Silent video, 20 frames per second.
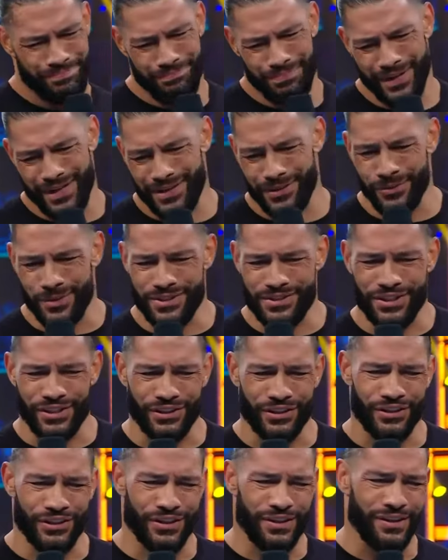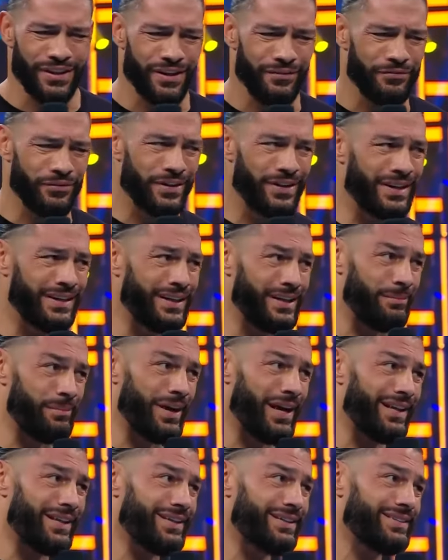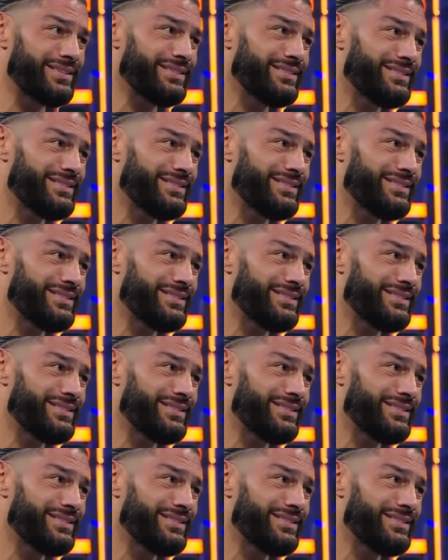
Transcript: but it wasn't good enough for Nikki Bella.